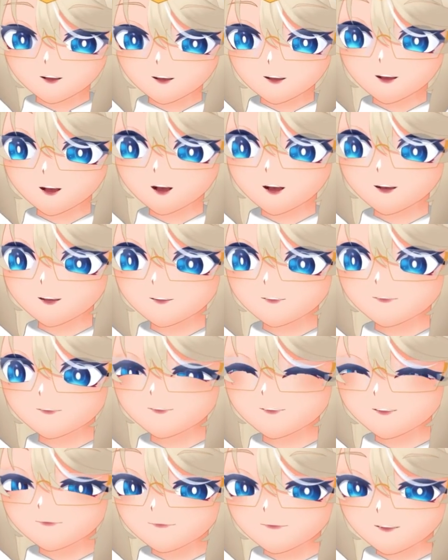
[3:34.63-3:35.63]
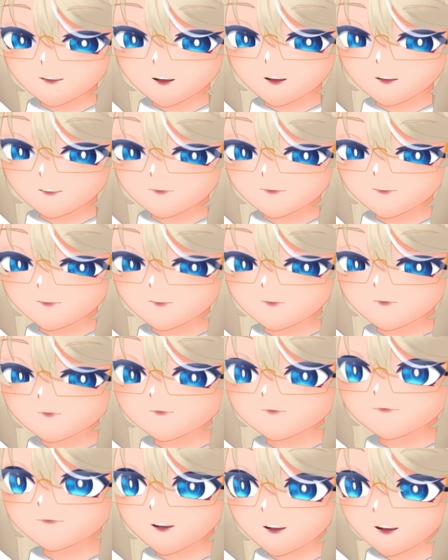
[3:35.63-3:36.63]
and somebody else to
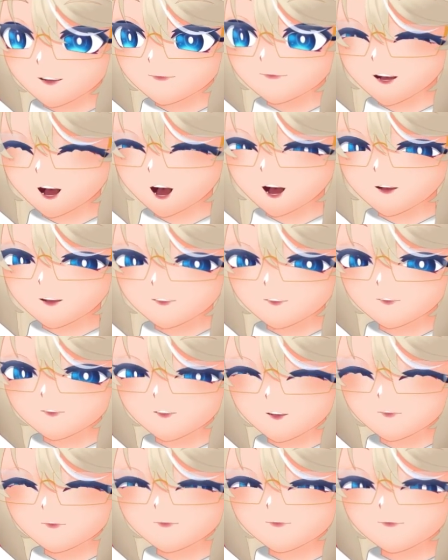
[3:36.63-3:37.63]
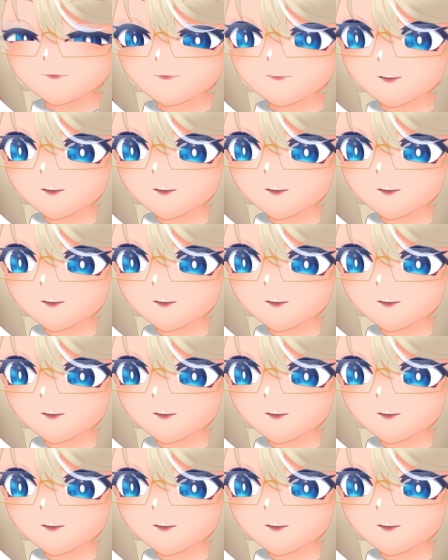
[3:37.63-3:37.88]
rig that clothes,